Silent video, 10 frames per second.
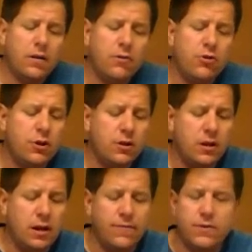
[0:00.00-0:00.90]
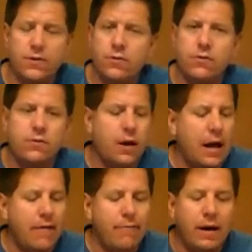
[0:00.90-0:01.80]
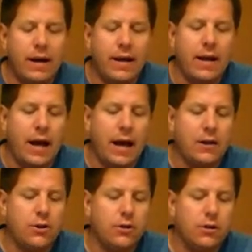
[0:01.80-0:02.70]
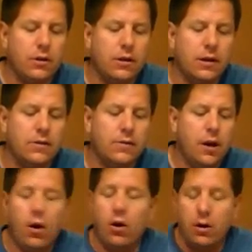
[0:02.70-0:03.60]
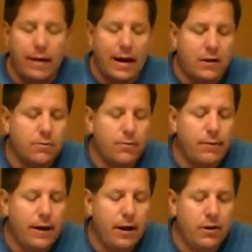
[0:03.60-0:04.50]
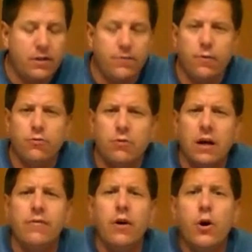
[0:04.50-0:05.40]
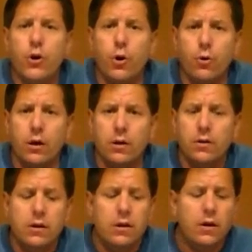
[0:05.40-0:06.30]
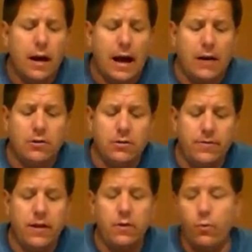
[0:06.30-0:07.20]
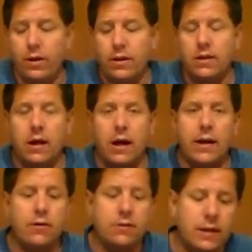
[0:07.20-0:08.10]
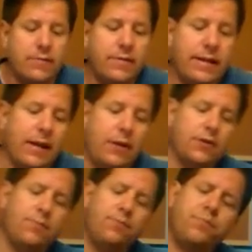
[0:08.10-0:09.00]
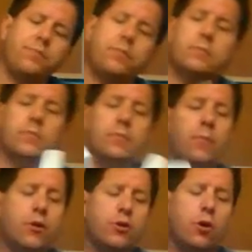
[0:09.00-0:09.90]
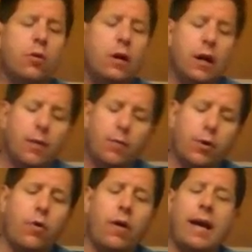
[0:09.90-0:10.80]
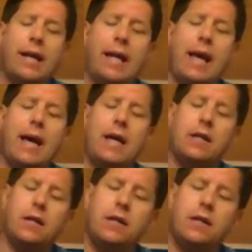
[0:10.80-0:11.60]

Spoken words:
just enough to have my axial, or not my axial, but my RC 4-wheel drive Yoda axles fit with the tires and everything else. So I'm going to go ahead and